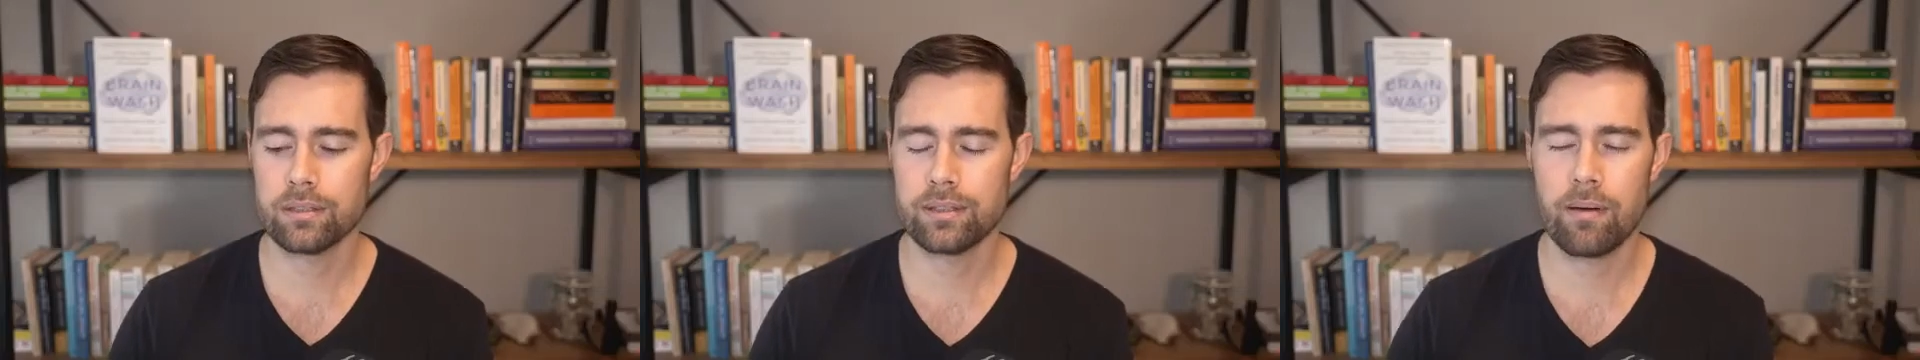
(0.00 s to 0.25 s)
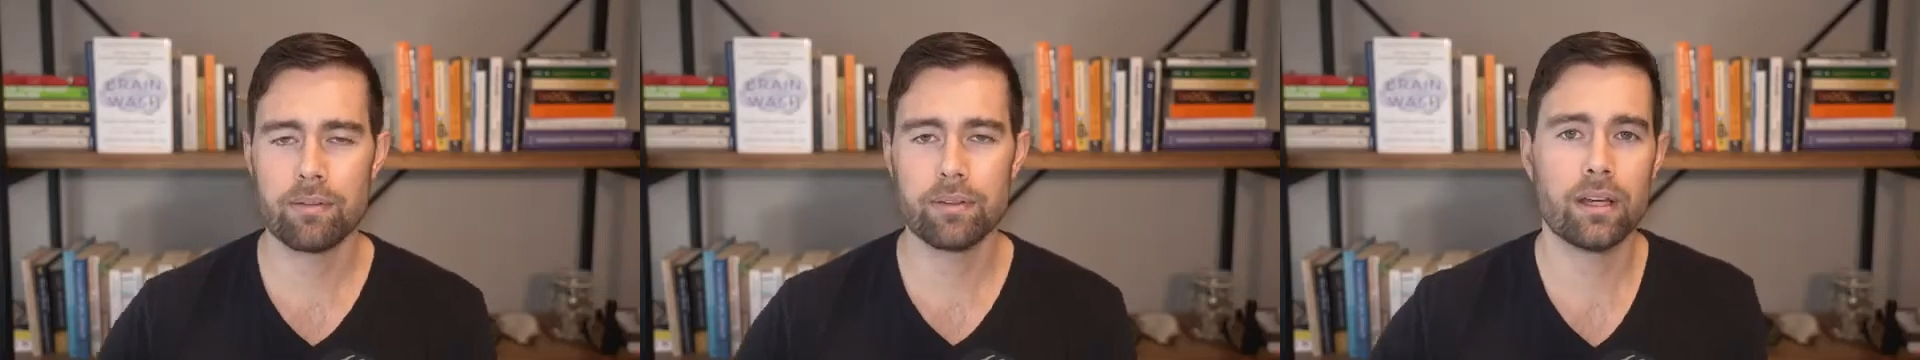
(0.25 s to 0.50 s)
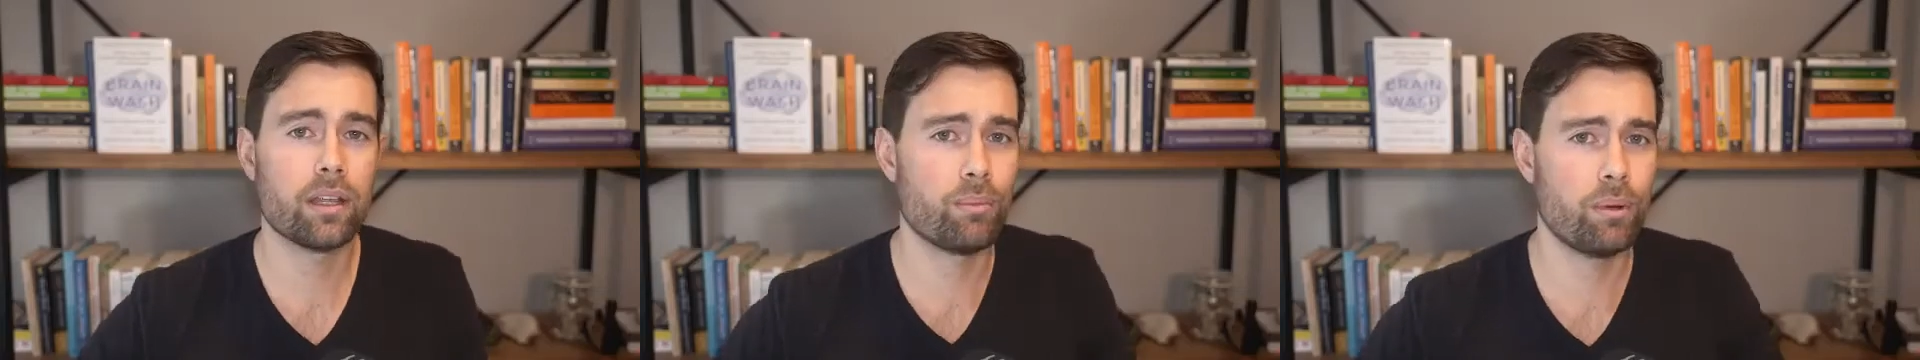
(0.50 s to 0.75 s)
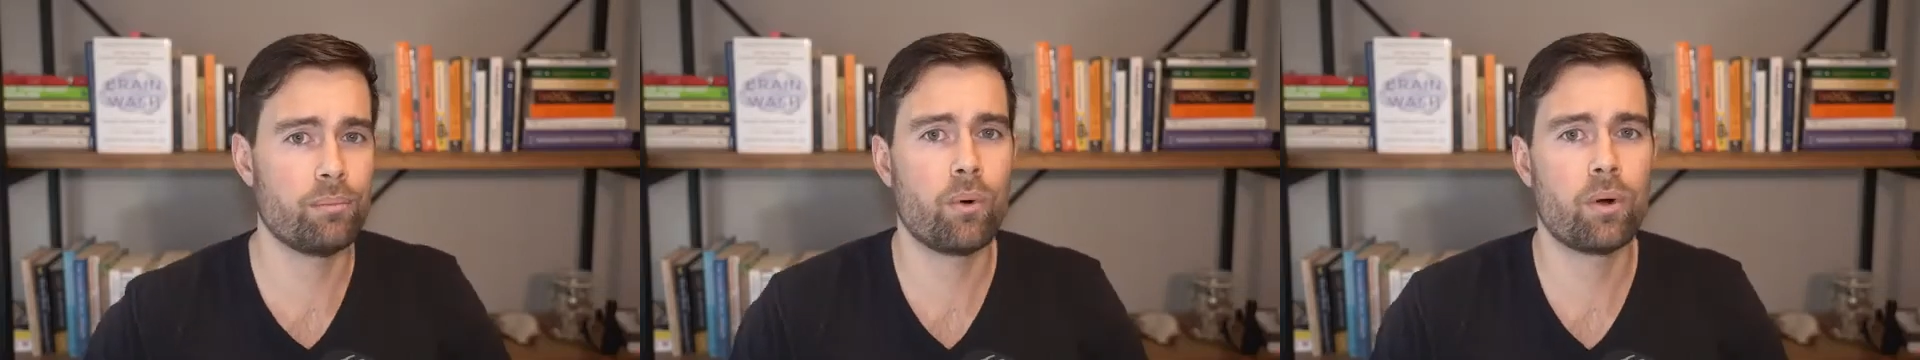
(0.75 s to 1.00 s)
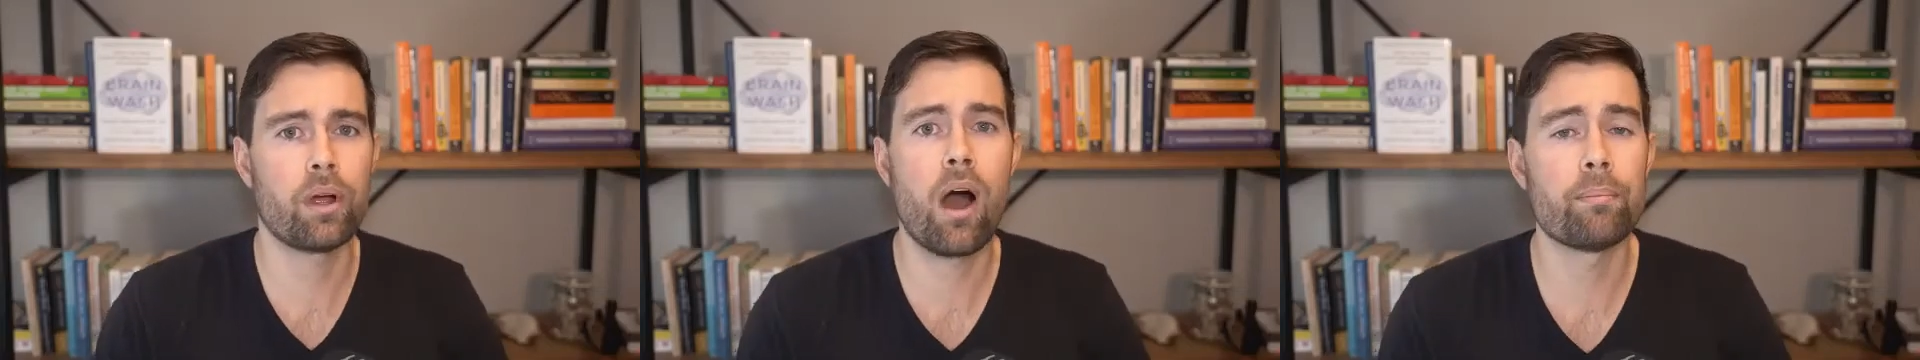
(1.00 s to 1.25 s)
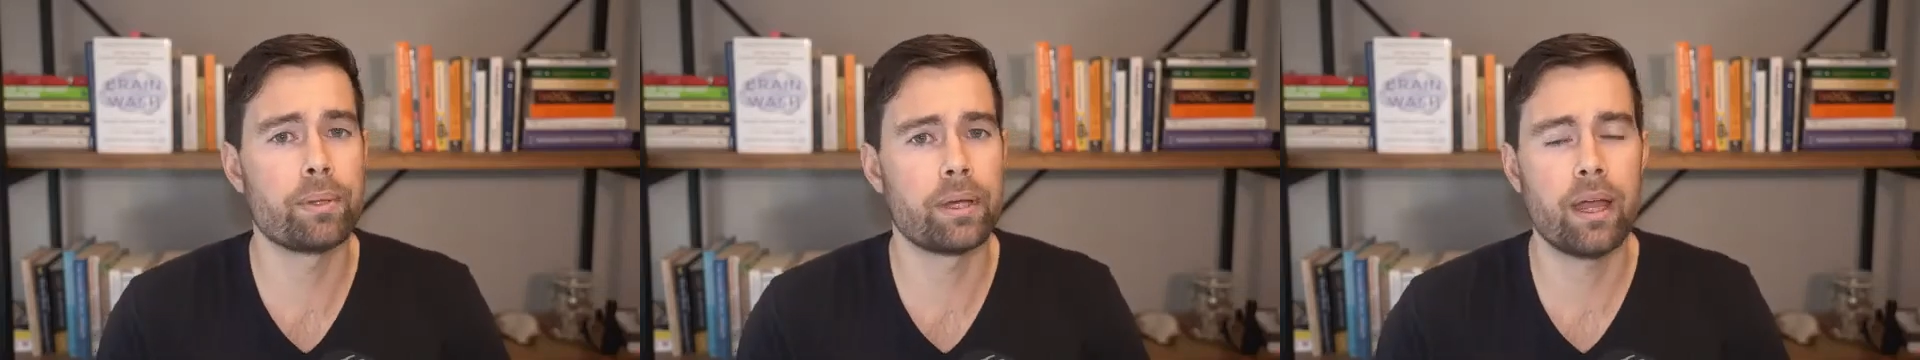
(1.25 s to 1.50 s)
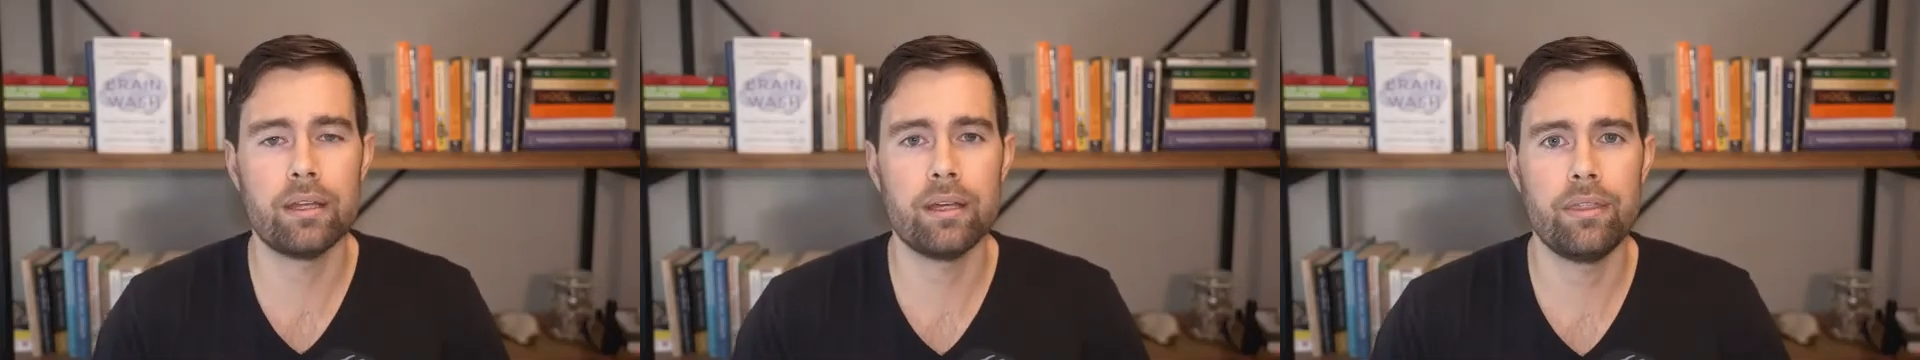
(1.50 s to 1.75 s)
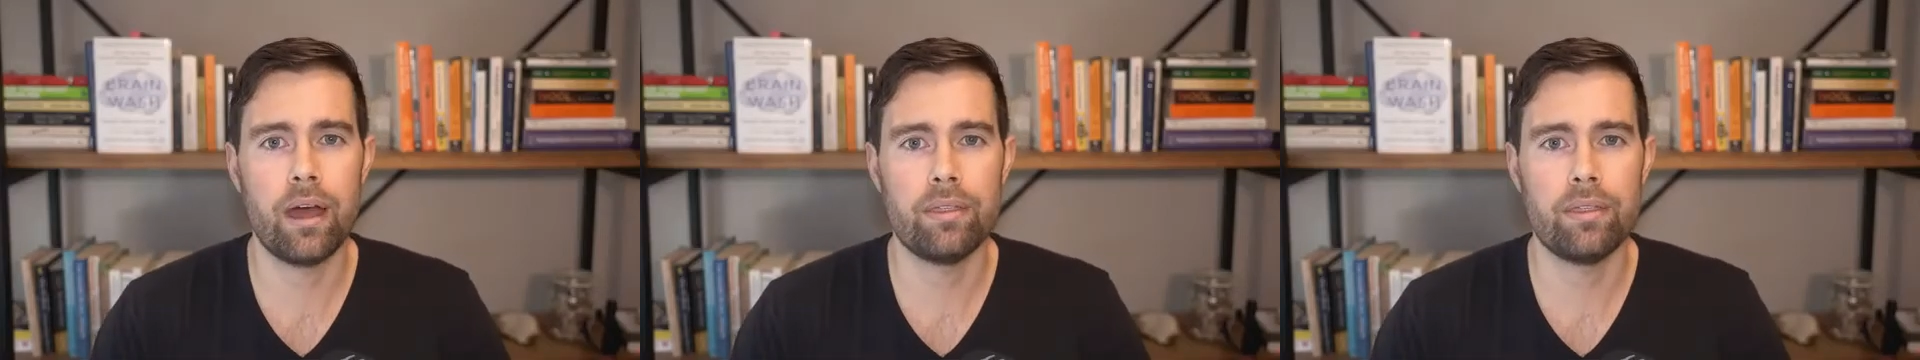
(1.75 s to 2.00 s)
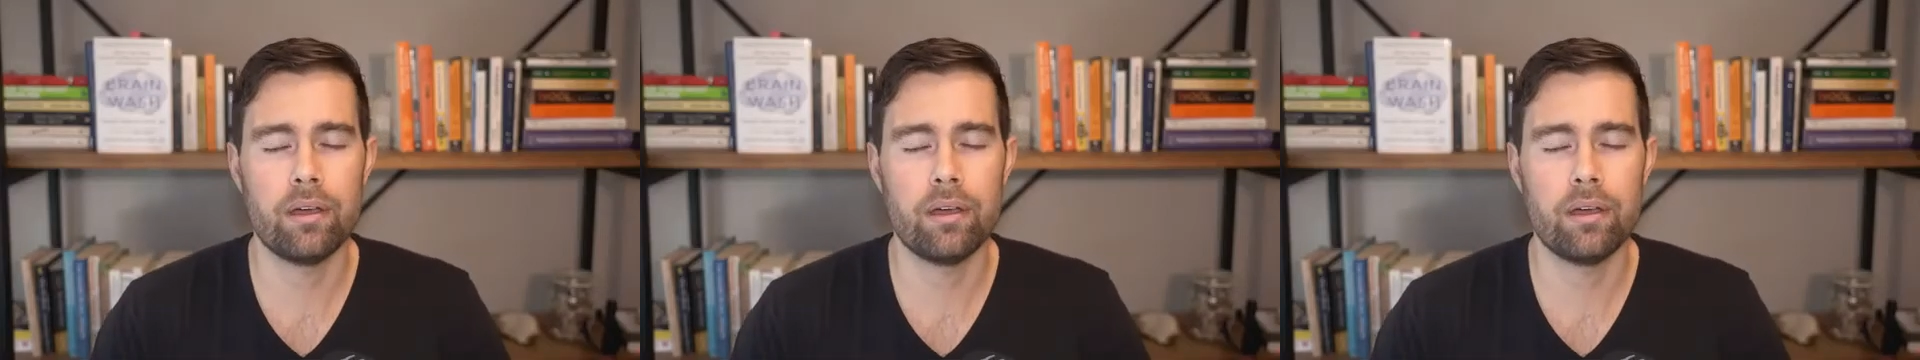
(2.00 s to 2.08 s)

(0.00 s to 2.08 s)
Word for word: definitely a little bit more complicated than